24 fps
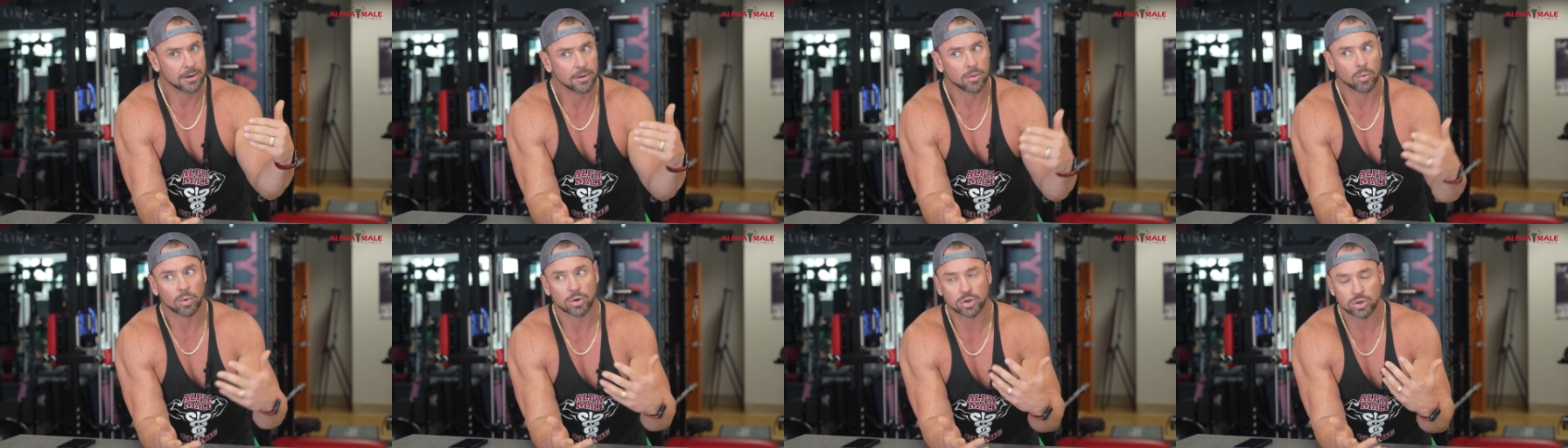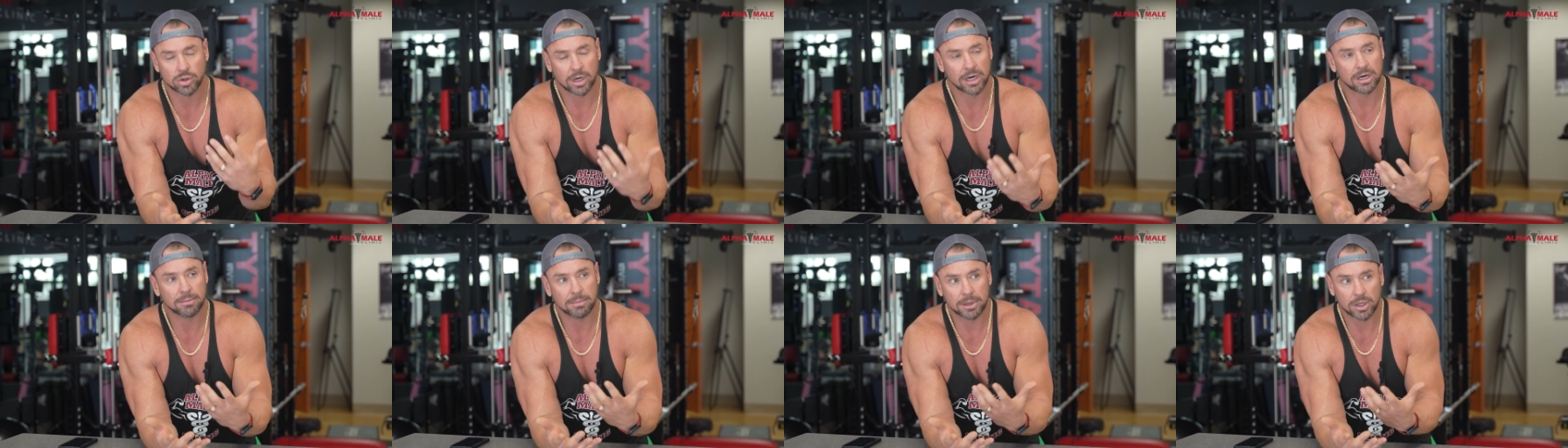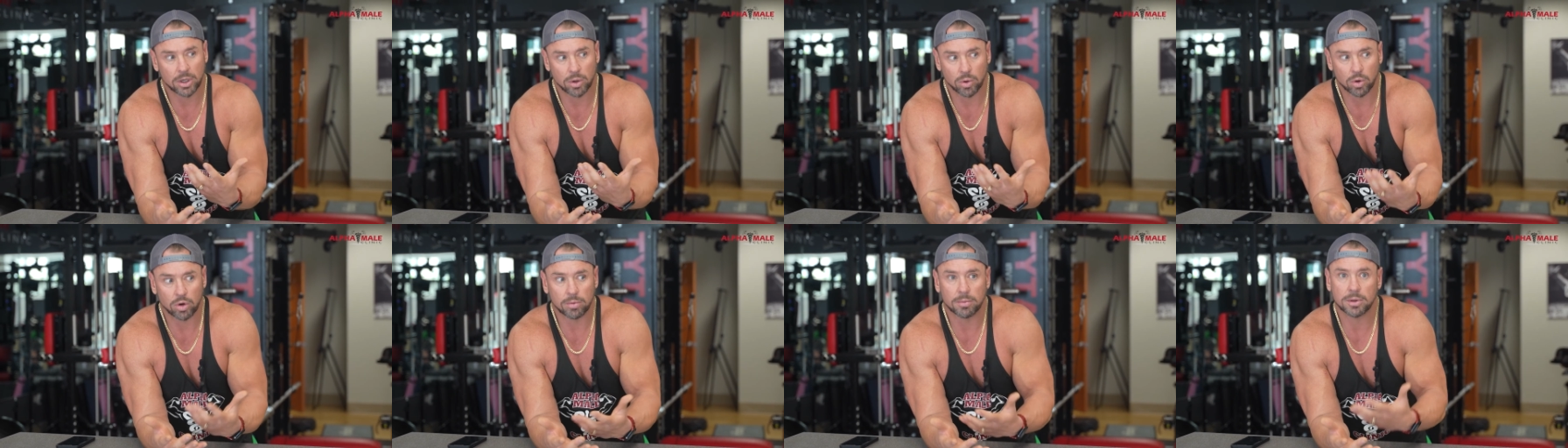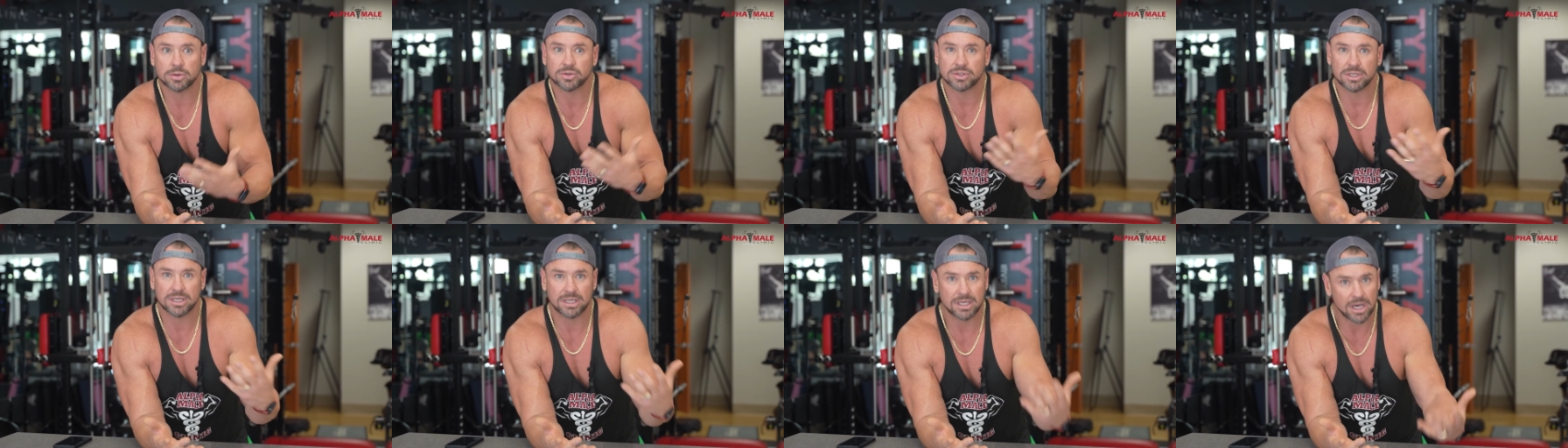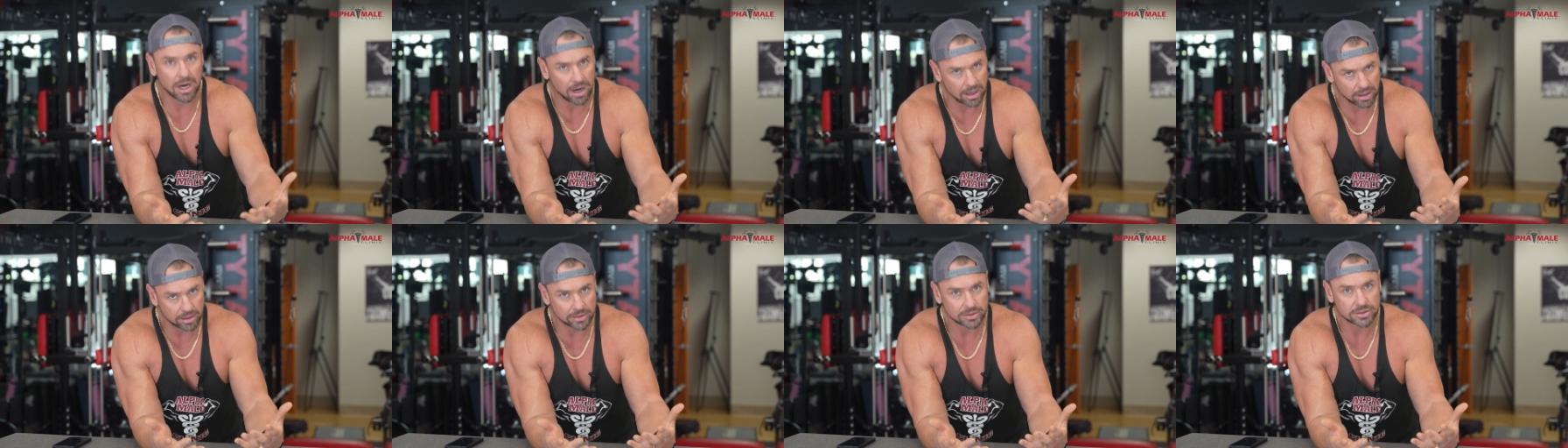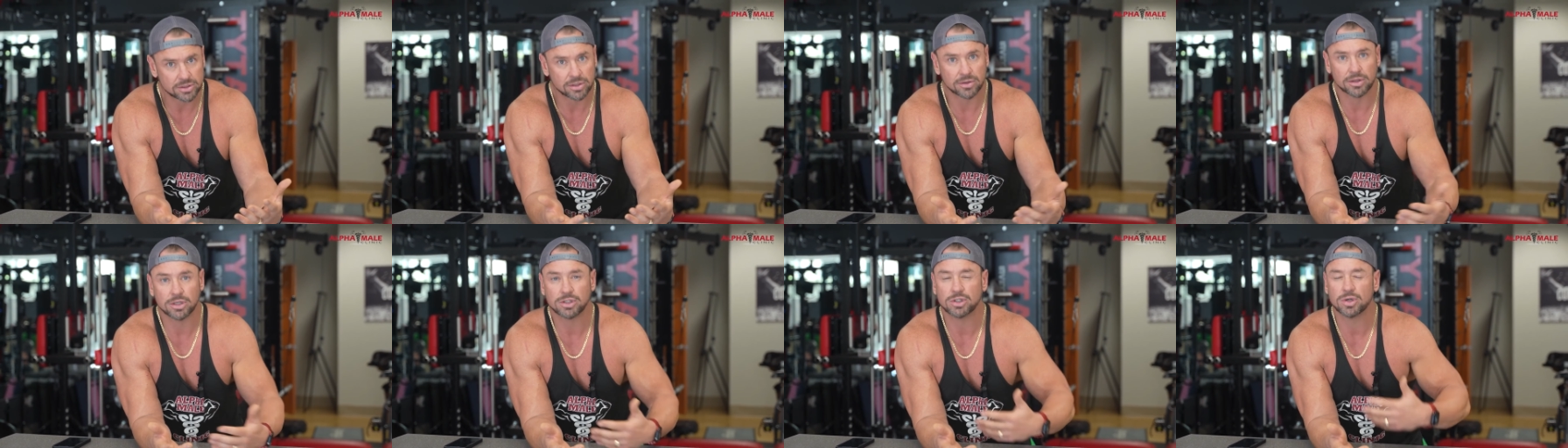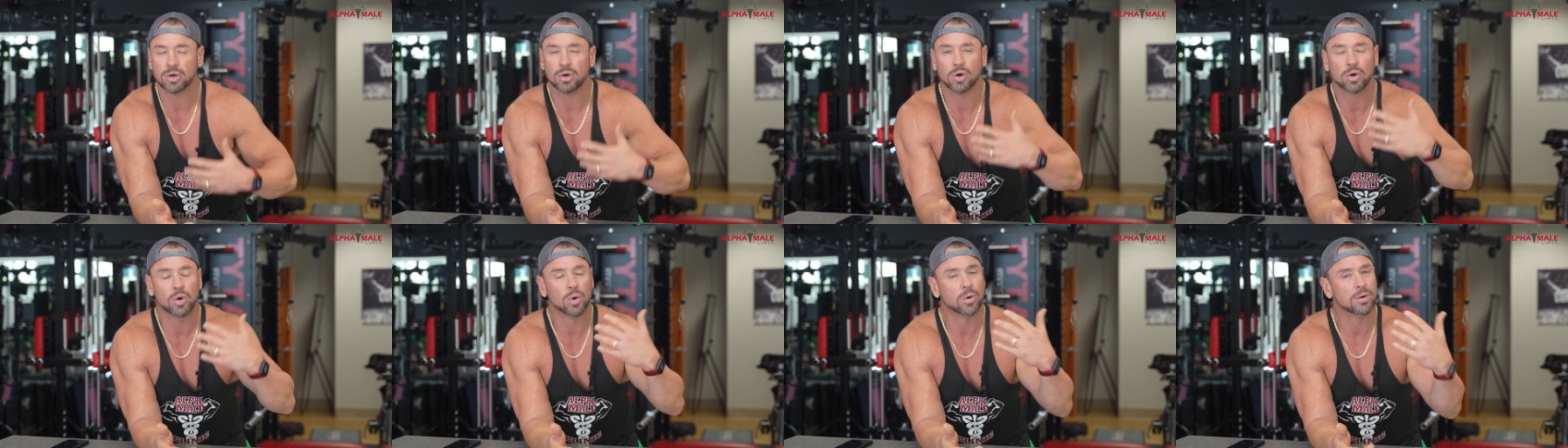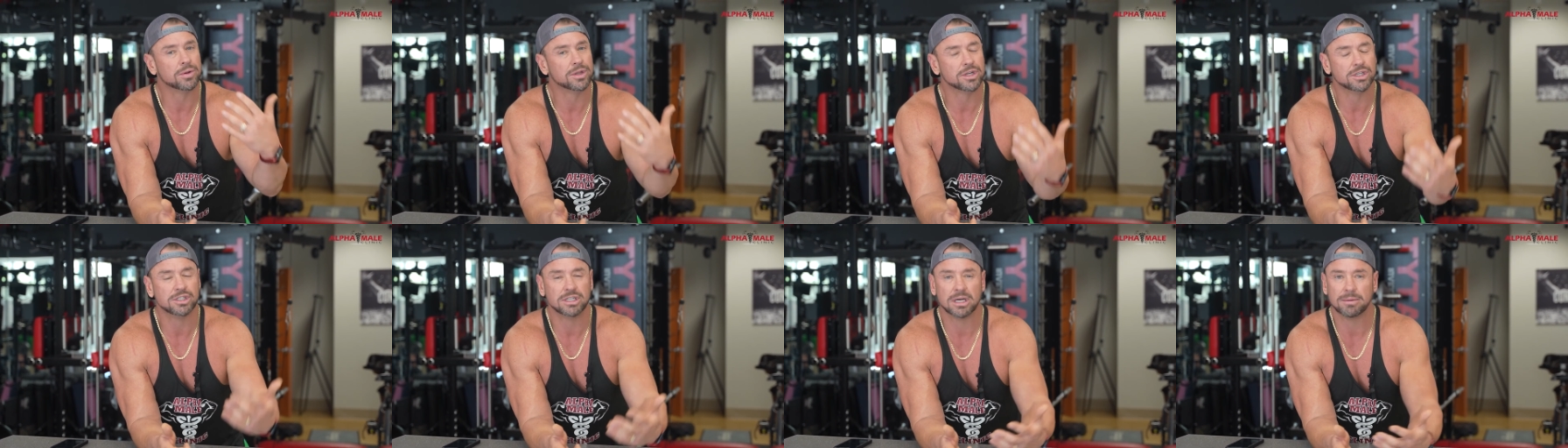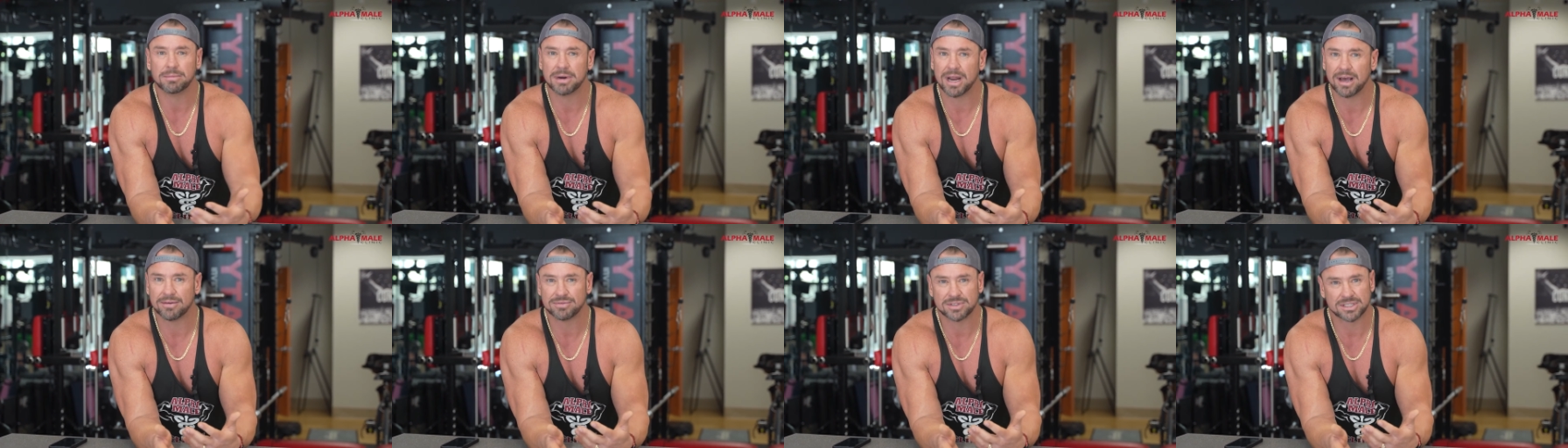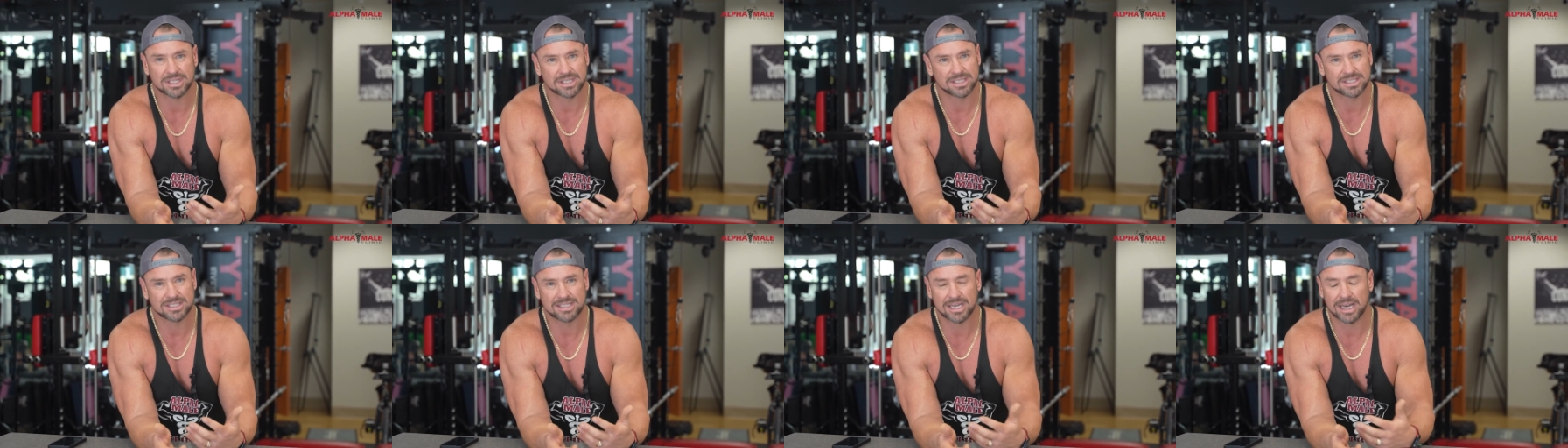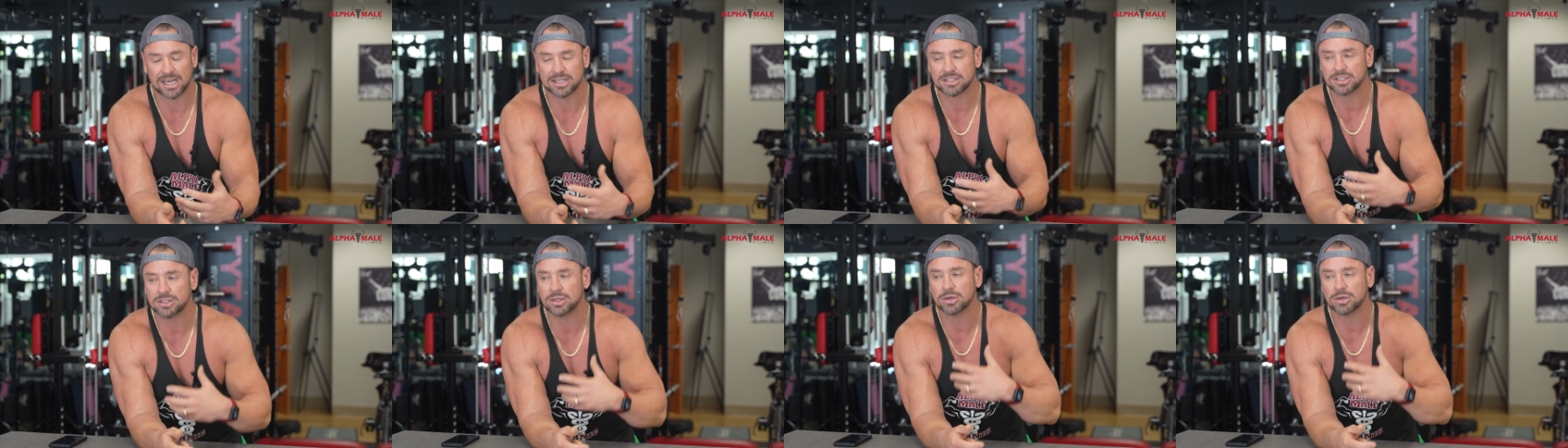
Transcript: We're trying to make your hormones young so that you can go in the gym and have success.